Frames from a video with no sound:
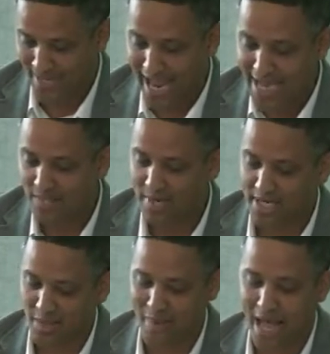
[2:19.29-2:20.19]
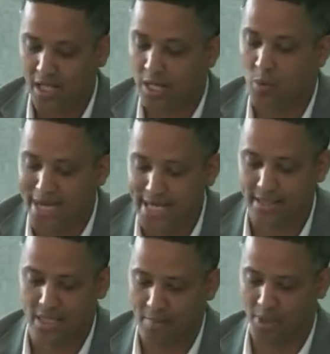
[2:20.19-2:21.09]
as a municipality, we need to
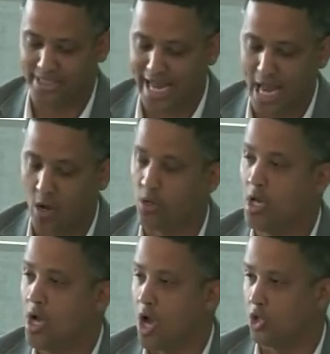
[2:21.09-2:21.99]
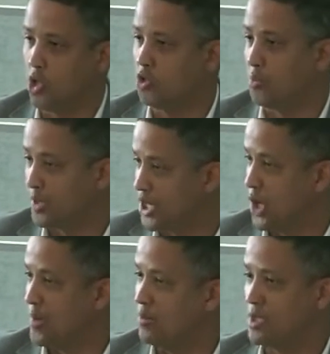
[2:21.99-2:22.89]
double down on local
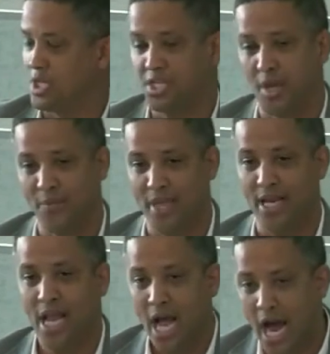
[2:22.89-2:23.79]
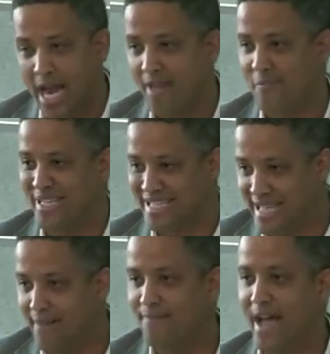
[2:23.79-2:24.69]
procurement, which is something I have been
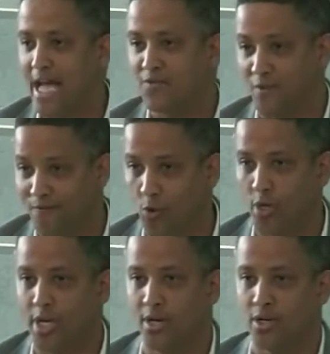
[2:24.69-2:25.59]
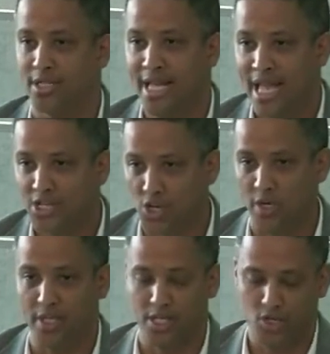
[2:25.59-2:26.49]
steadfast for 4 years
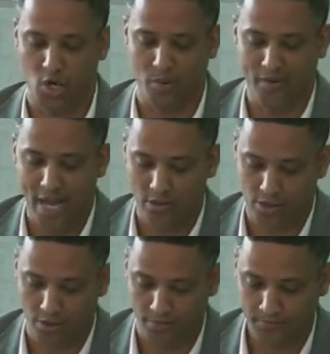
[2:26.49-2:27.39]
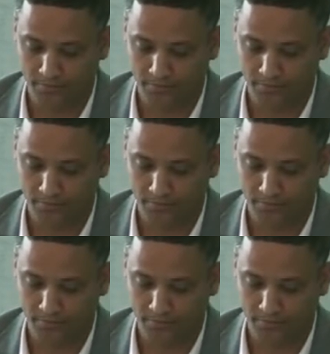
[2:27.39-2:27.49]
during this term of council.